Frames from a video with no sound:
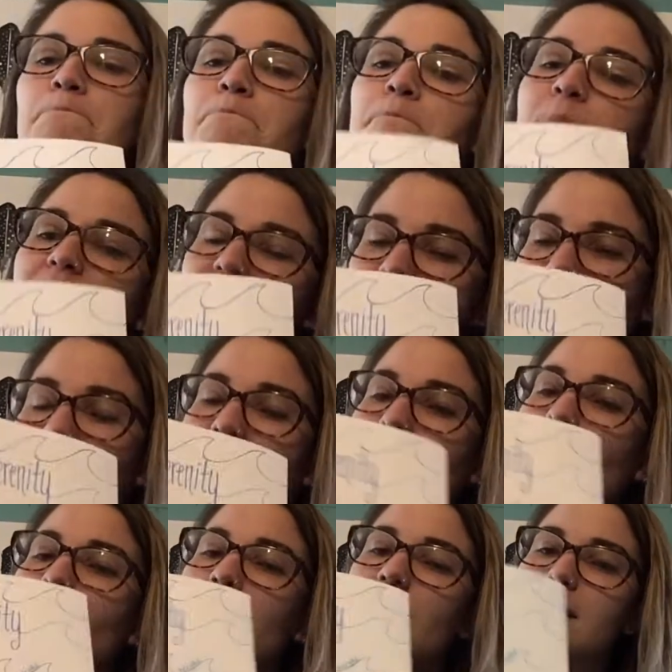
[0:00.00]
My second
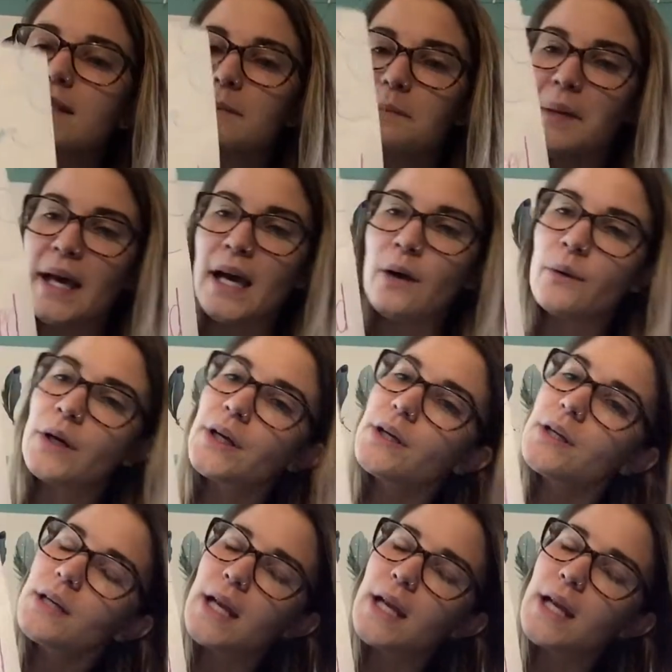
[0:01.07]
one is empowered,